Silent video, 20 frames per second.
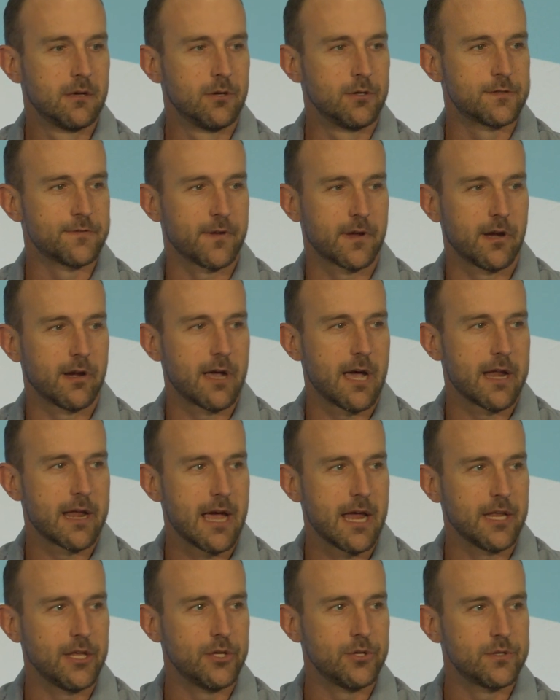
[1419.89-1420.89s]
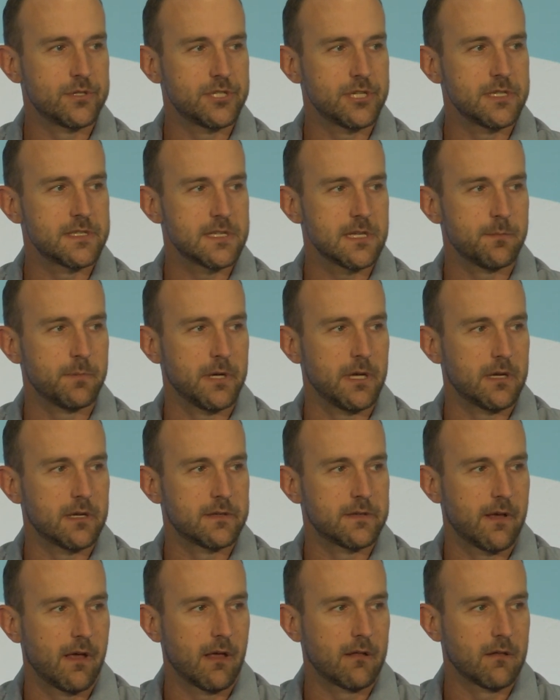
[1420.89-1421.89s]
who's figured out how to use GCP to
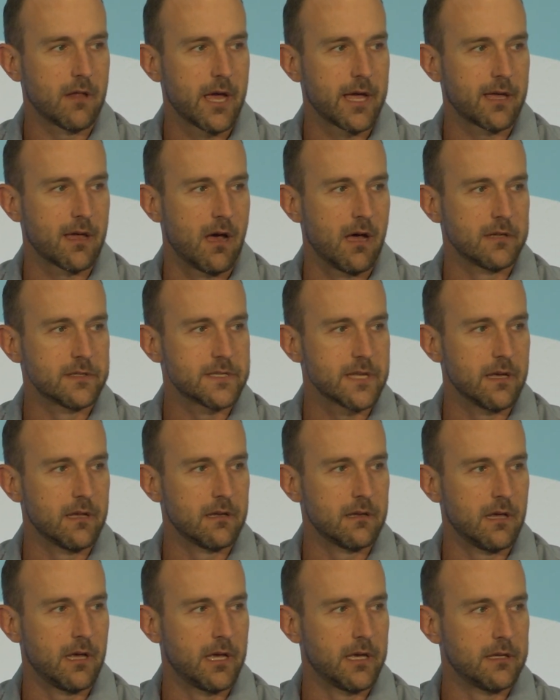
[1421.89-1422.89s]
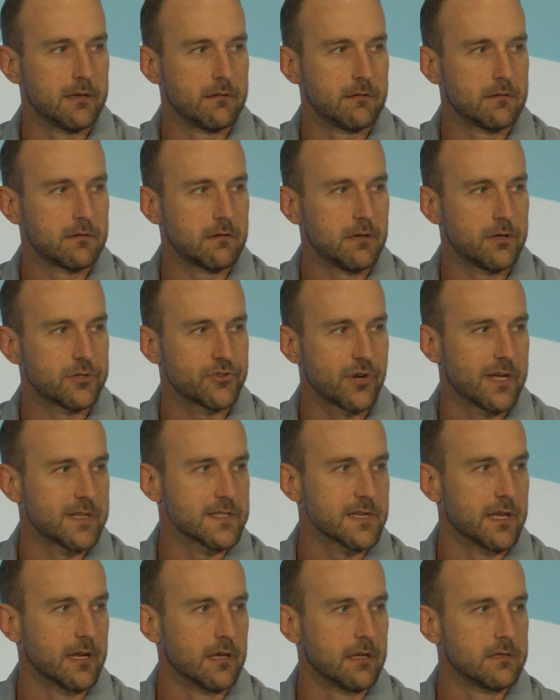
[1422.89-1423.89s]
take like content and you know
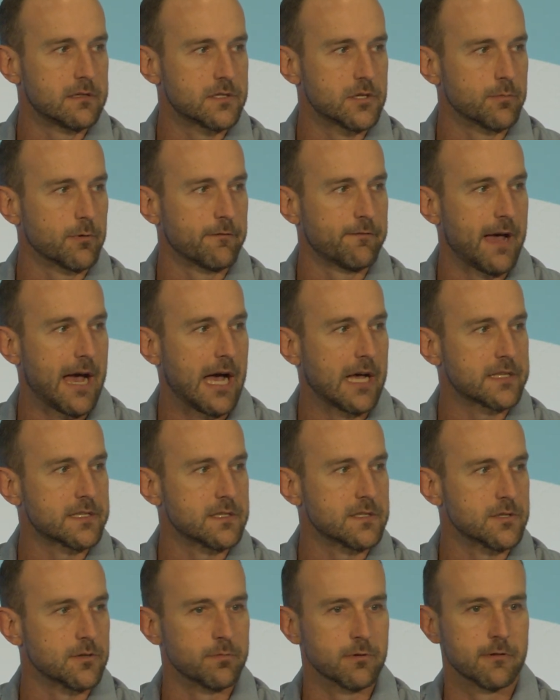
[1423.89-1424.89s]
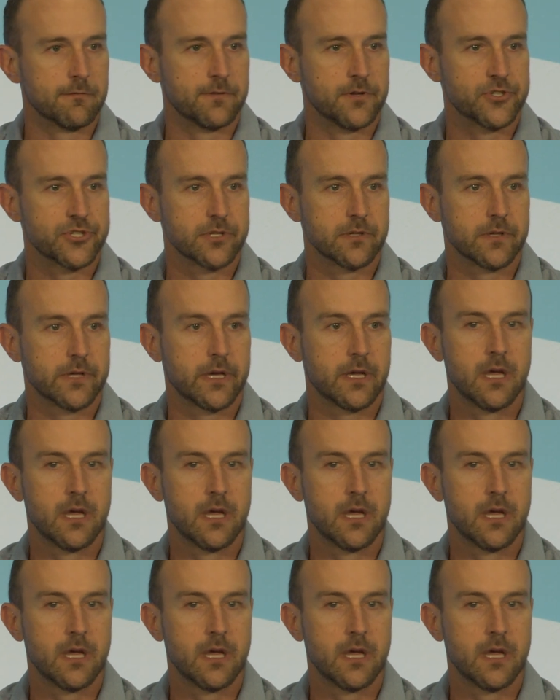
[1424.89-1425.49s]
translate it super fast and super efficiently.